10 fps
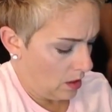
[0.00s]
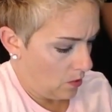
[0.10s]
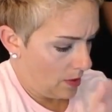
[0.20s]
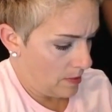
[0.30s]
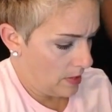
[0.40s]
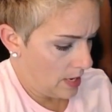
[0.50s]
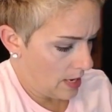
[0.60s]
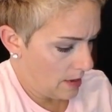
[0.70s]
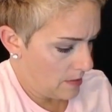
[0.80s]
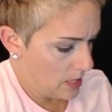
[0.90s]
Wait a minute. I
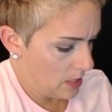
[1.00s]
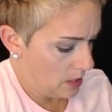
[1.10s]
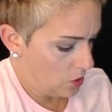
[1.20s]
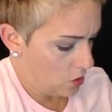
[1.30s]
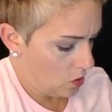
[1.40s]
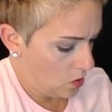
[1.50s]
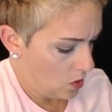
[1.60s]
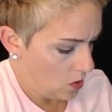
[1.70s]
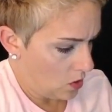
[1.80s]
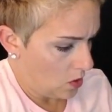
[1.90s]
got a message.
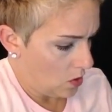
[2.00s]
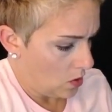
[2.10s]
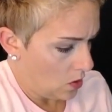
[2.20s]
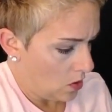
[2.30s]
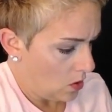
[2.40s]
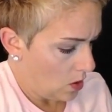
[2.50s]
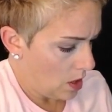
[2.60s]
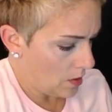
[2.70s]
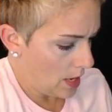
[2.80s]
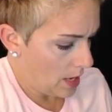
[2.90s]

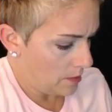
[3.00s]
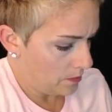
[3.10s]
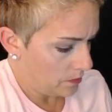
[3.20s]
Okay.